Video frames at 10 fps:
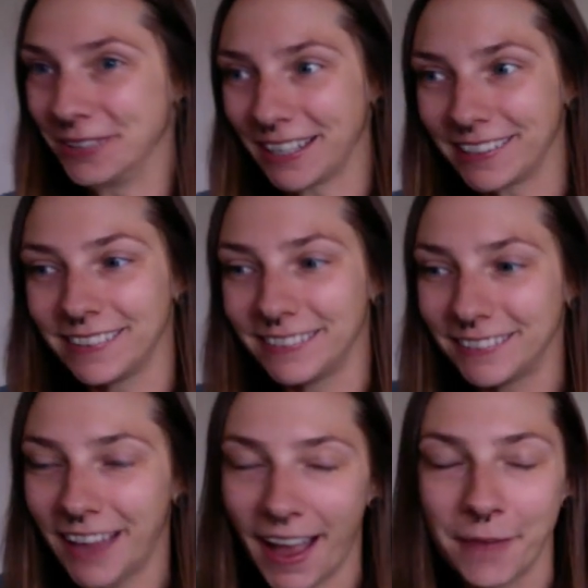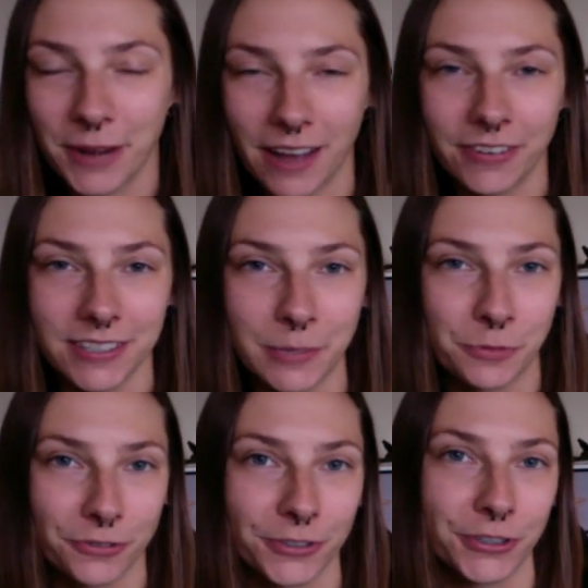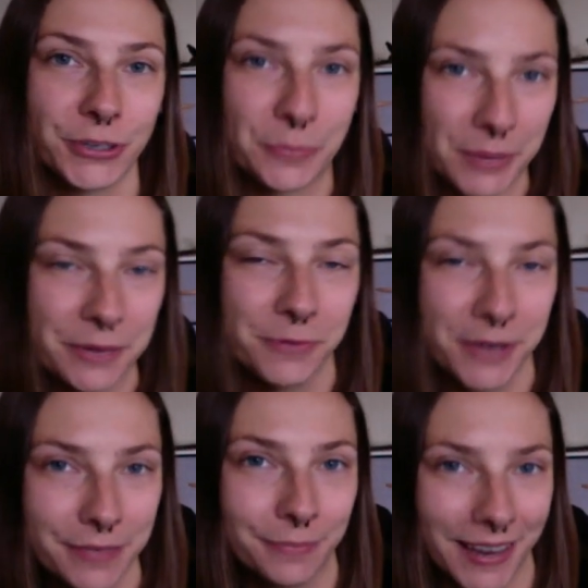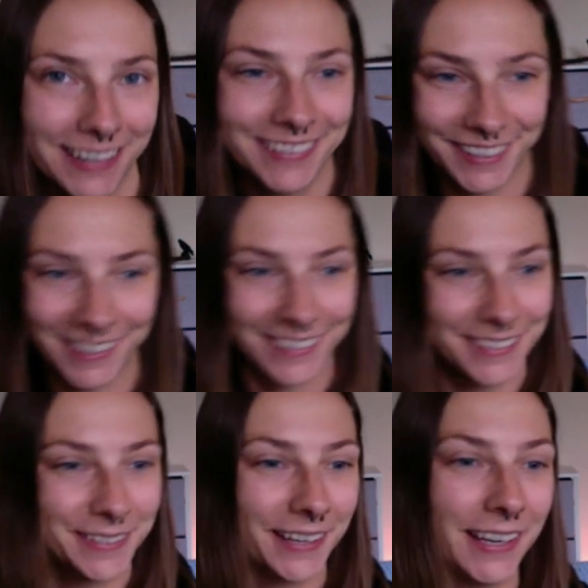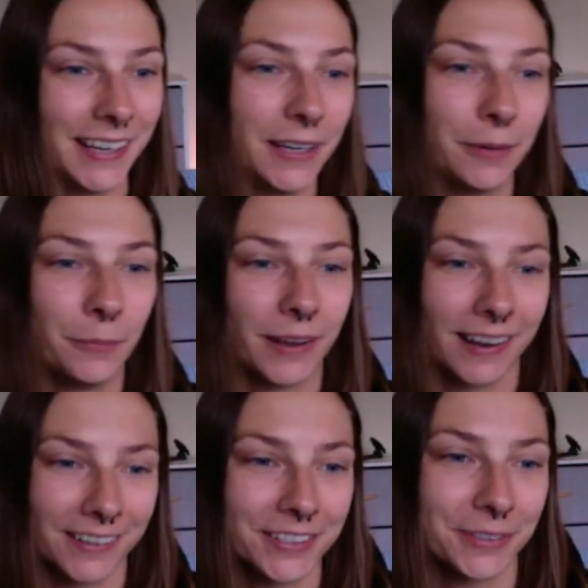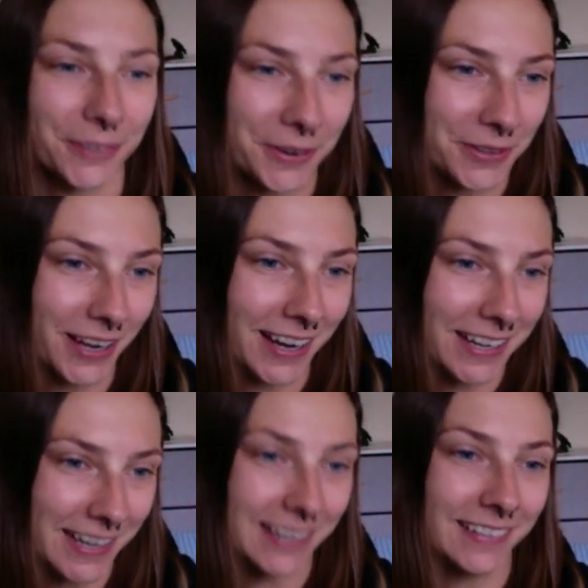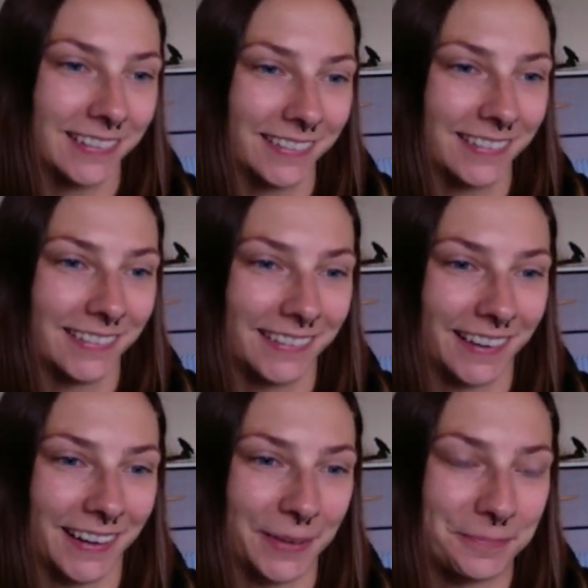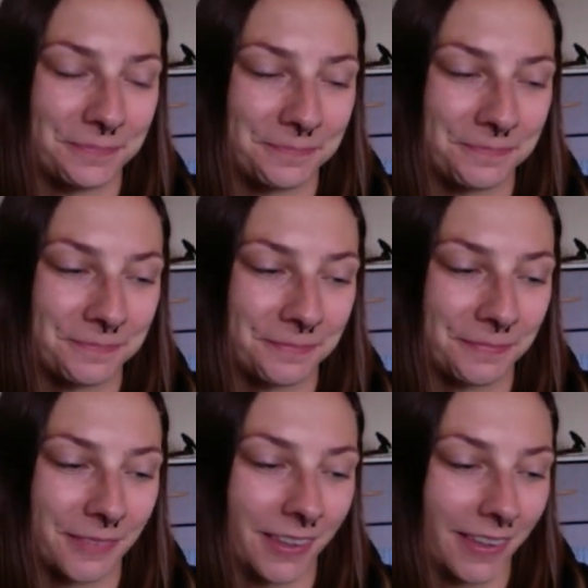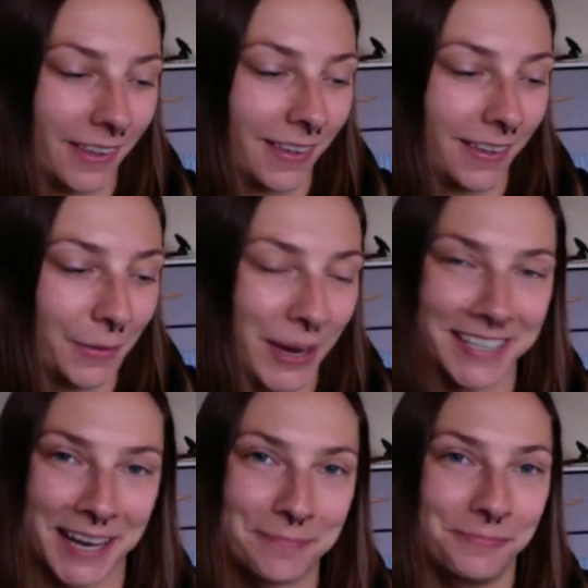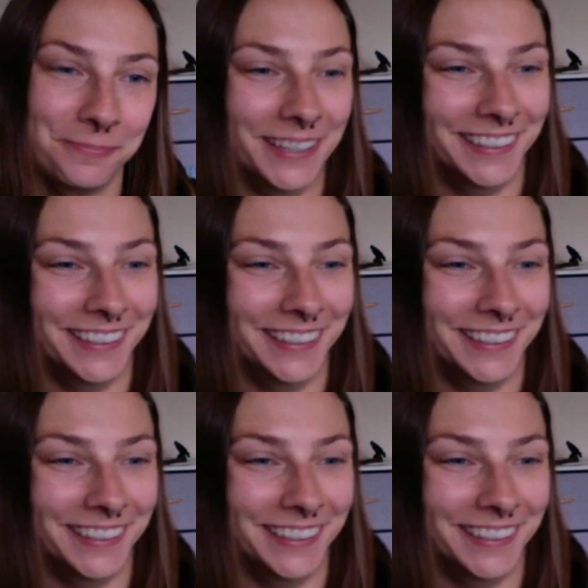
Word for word: Like, yeah, I would obviously prefer to be with my dogs, but I also know that I need um, my time,